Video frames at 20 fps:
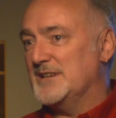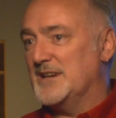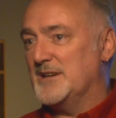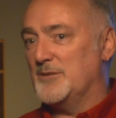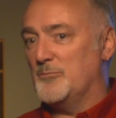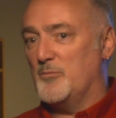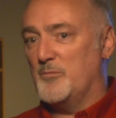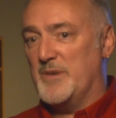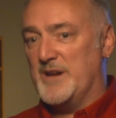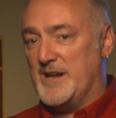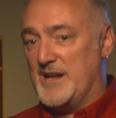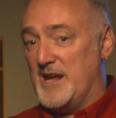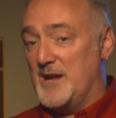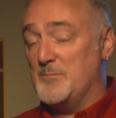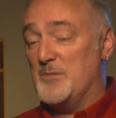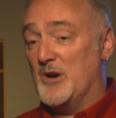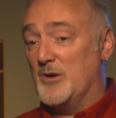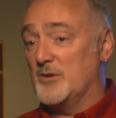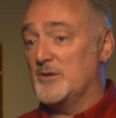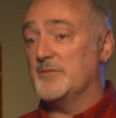and
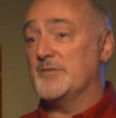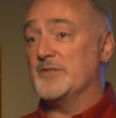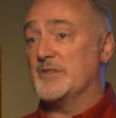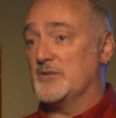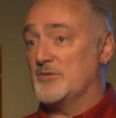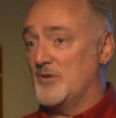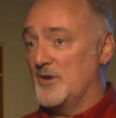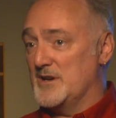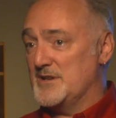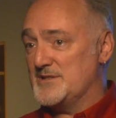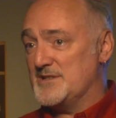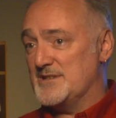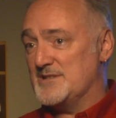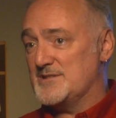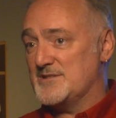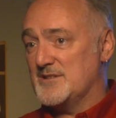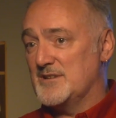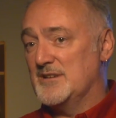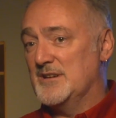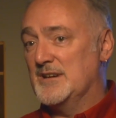became out of the
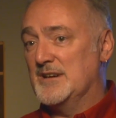crisis